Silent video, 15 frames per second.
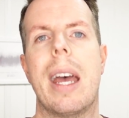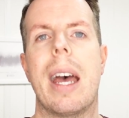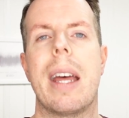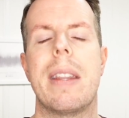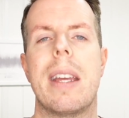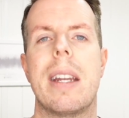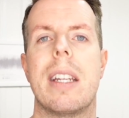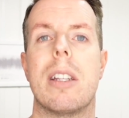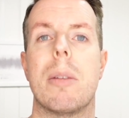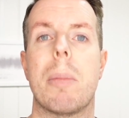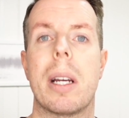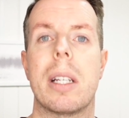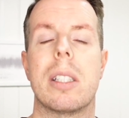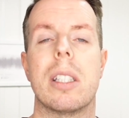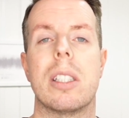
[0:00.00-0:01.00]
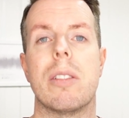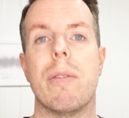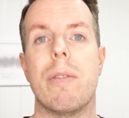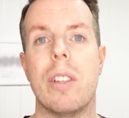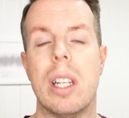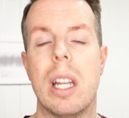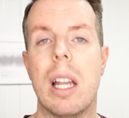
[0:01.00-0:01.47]
And then in the base, there's
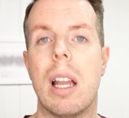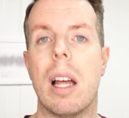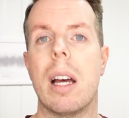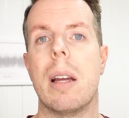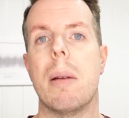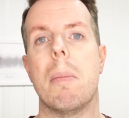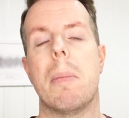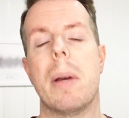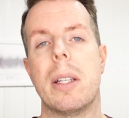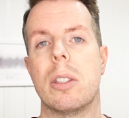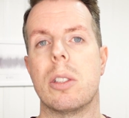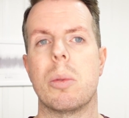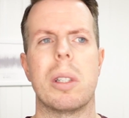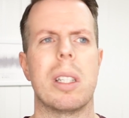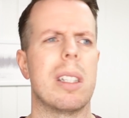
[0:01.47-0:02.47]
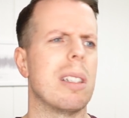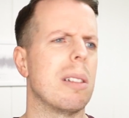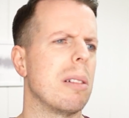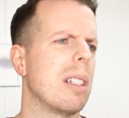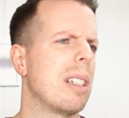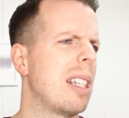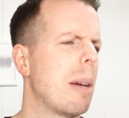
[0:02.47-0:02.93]
some vanilla and benzoin
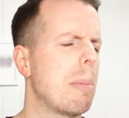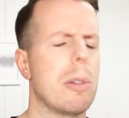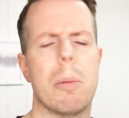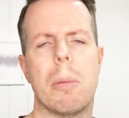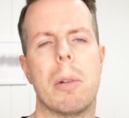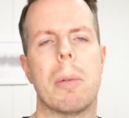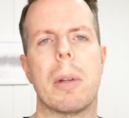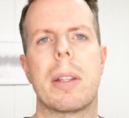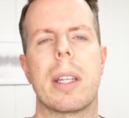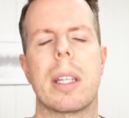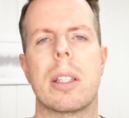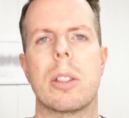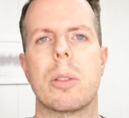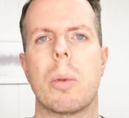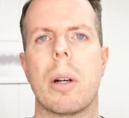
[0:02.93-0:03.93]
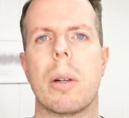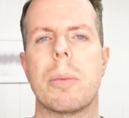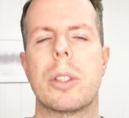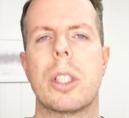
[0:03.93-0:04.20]
and labdanum, I think, as well.